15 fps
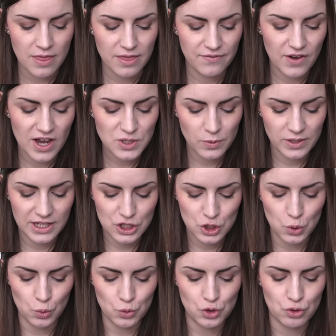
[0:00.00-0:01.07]
The first one is
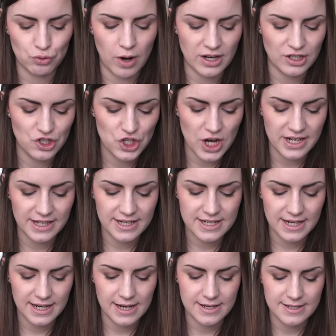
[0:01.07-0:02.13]
called Grunge, and
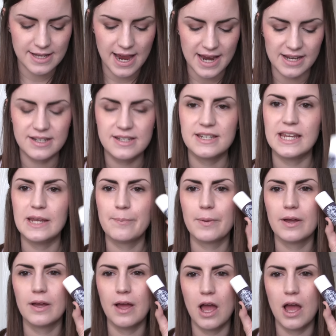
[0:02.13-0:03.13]
it is a deep